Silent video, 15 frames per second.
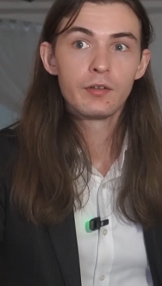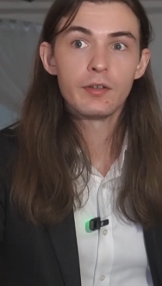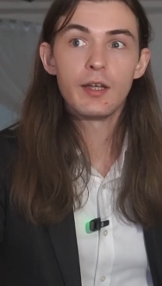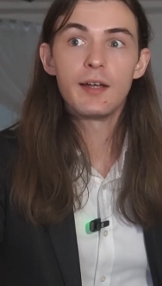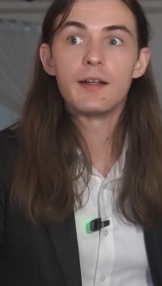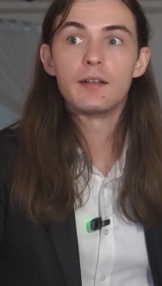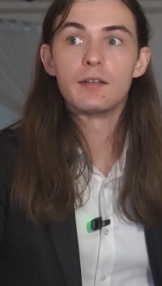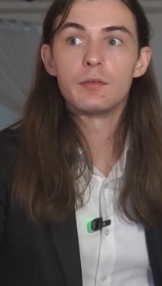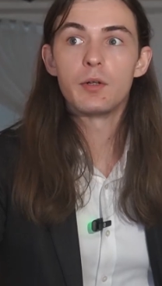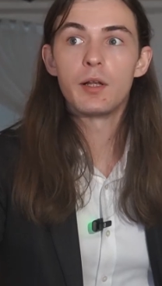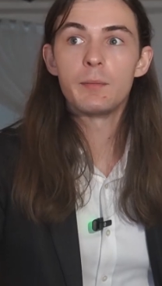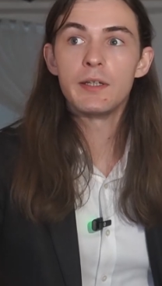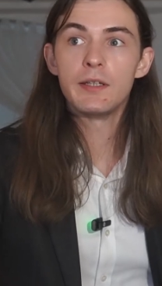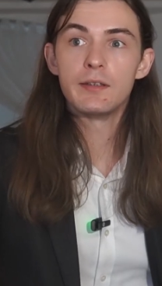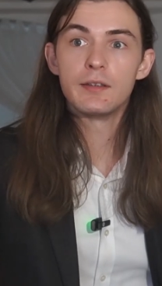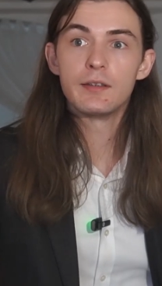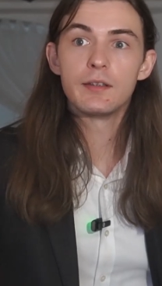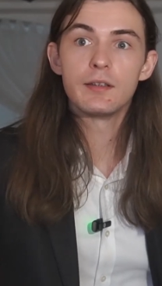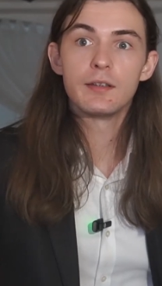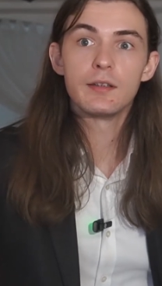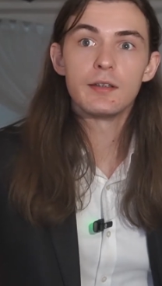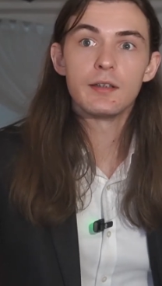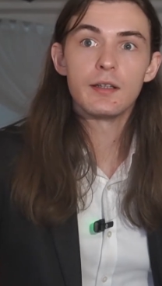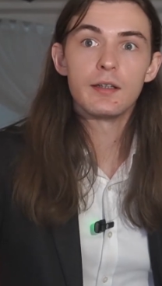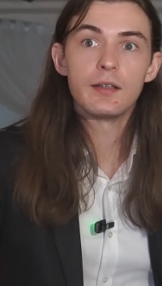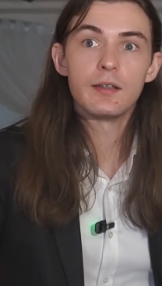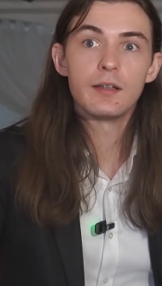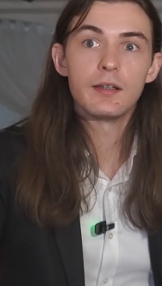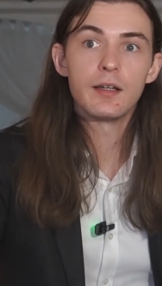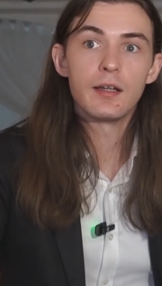Yeah, well, I mean,
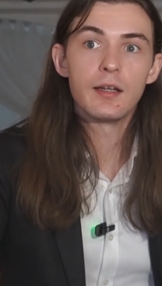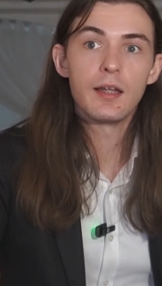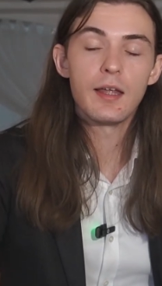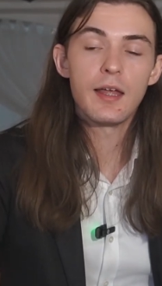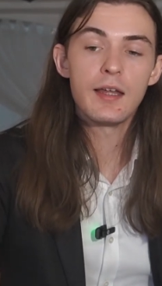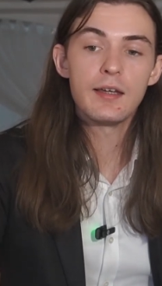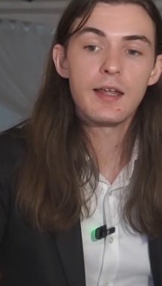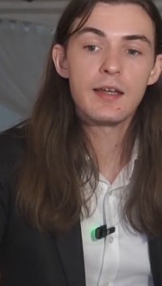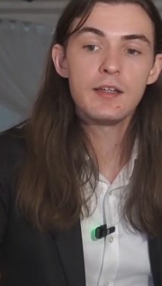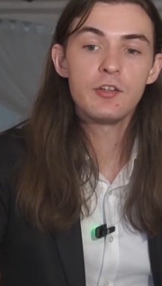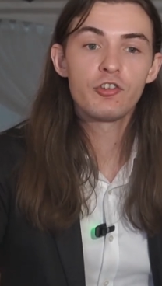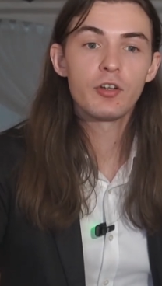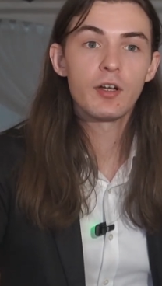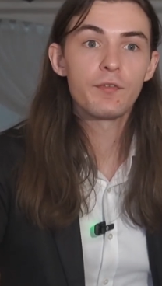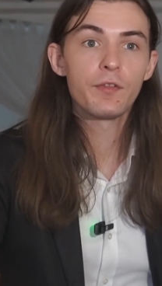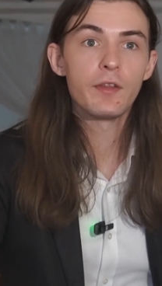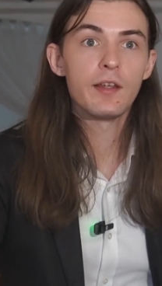and any chef